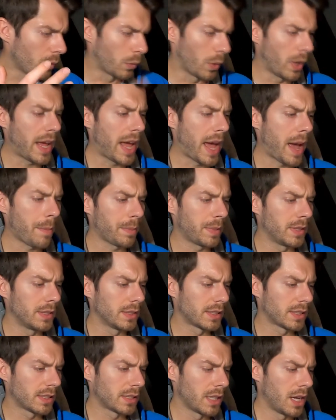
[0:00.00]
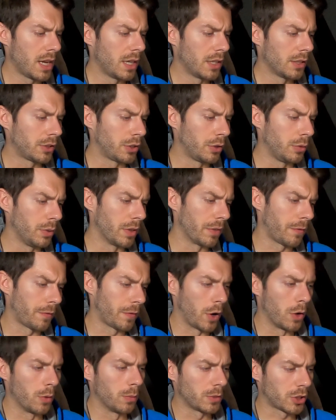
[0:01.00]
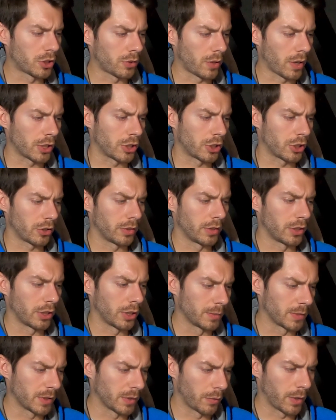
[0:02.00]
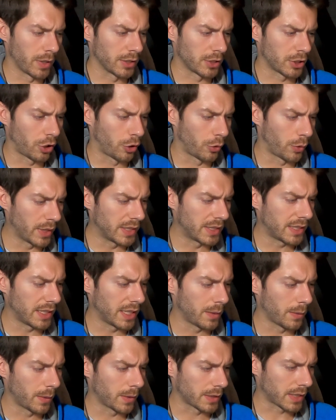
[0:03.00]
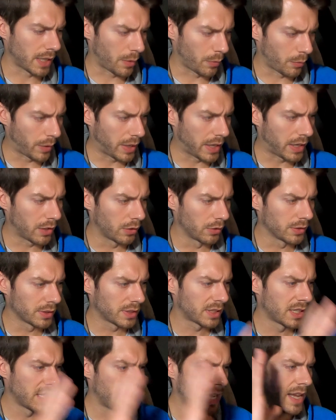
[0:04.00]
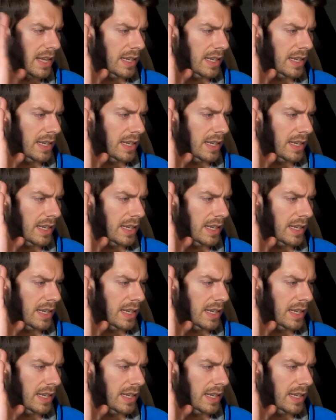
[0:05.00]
what happens to the foam structure in terms of where it's creasing, where it's got wrinkles?